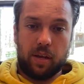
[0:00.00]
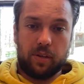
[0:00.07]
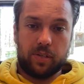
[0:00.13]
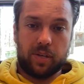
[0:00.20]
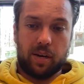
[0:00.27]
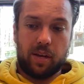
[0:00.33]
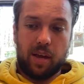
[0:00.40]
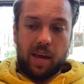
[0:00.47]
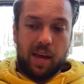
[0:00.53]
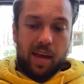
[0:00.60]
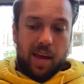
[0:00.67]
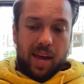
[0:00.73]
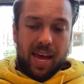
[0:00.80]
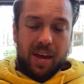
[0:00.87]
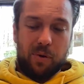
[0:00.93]
and said,
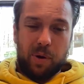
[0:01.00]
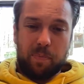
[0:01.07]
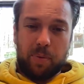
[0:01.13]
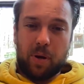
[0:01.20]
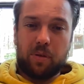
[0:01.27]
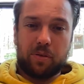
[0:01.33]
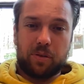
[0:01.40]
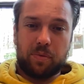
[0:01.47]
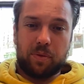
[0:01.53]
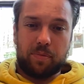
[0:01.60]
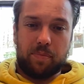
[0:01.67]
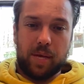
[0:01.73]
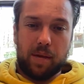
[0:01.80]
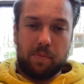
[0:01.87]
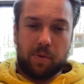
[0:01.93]
hey, quit posting with
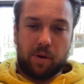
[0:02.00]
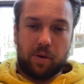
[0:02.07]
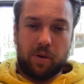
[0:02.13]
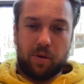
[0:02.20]
Bieber.